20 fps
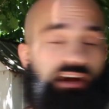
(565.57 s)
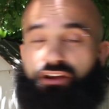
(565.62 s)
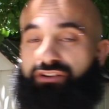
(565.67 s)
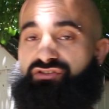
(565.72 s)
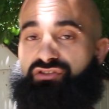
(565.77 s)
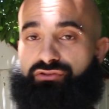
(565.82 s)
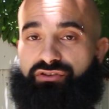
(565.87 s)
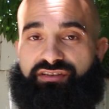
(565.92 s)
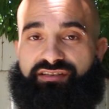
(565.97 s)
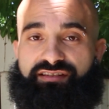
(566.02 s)

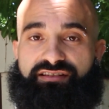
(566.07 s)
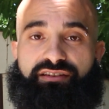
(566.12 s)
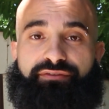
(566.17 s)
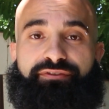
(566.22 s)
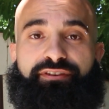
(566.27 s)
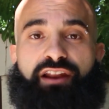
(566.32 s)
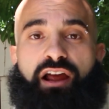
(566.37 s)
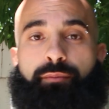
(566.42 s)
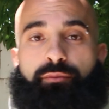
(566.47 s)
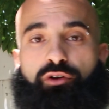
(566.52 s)
so this is a
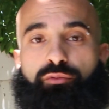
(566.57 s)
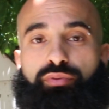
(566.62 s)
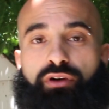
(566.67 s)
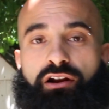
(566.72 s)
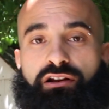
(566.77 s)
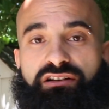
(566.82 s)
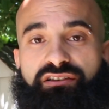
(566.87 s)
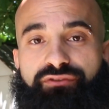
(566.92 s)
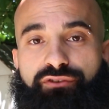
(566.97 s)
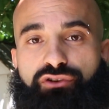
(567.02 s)
phenomenal
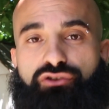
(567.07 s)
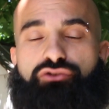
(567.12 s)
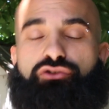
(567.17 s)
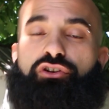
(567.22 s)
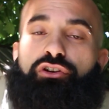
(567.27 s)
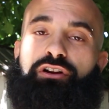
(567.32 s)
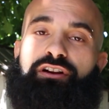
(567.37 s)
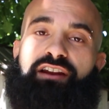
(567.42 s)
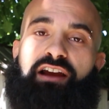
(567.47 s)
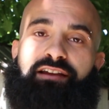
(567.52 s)
product for you. You
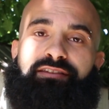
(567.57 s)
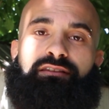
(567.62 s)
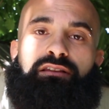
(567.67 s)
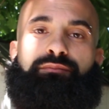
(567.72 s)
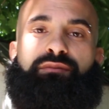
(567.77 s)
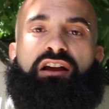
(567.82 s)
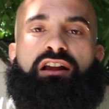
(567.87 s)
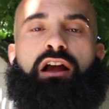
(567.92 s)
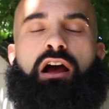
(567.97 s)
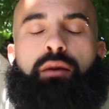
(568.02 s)
go to
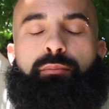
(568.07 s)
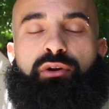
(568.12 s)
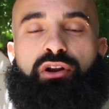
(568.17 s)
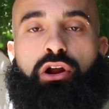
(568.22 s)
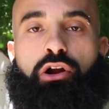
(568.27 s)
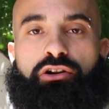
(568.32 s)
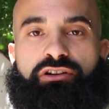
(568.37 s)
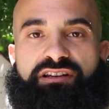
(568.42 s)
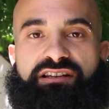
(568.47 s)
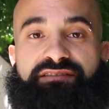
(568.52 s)
ninthlimb.com on
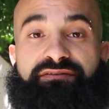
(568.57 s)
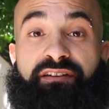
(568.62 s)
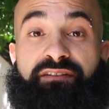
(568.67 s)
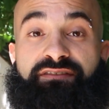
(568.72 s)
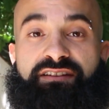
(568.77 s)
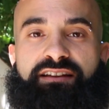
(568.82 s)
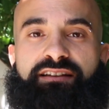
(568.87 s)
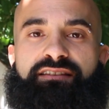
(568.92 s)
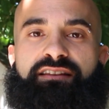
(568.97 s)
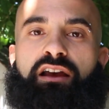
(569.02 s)
August
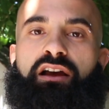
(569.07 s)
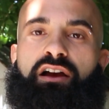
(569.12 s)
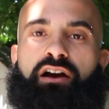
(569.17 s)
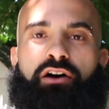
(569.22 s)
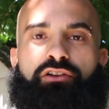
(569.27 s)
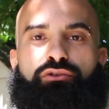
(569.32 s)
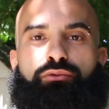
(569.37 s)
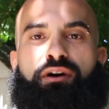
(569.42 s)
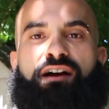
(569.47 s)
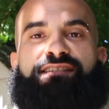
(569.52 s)
15th.
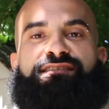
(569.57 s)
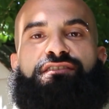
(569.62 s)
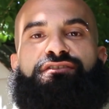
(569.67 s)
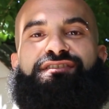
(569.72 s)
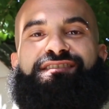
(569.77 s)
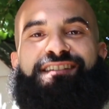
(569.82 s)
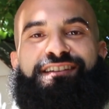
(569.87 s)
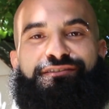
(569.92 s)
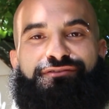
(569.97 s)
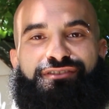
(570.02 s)
Otherwise, I'll
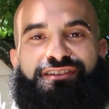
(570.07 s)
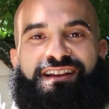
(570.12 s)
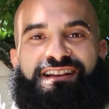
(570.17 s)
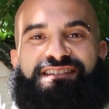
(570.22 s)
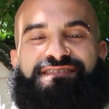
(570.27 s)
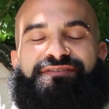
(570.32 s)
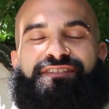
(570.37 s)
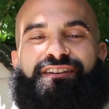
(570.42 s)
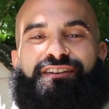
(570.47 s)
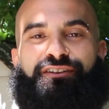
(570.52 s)
see you in the
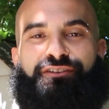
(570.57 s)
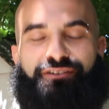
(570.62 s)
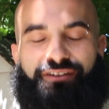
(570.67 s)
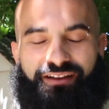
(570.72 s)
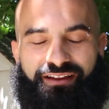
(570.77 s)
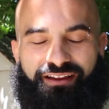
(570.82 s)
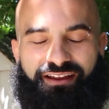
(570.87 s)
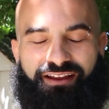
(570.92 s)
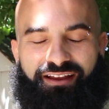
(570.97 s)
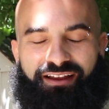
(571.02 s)
next video.
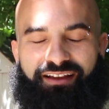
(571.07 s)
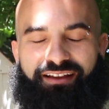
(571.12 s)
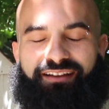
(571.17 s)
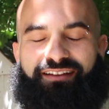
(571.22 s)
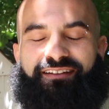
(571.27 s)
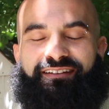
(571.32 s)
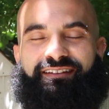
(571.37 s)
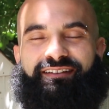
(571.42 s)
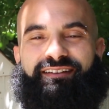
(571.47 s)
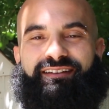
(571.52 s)

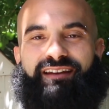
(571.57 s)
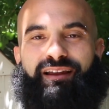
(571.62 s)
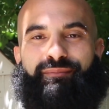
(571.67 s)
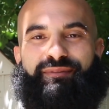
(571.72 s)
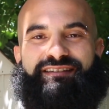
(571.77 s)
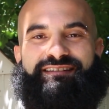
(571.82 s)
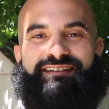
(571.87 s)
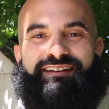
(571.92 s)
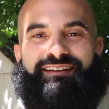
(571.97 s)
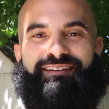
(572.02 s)

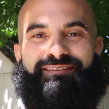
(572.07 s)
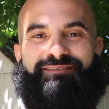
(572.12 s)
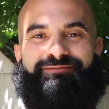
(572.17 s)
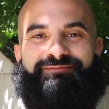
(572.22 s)
Namaste.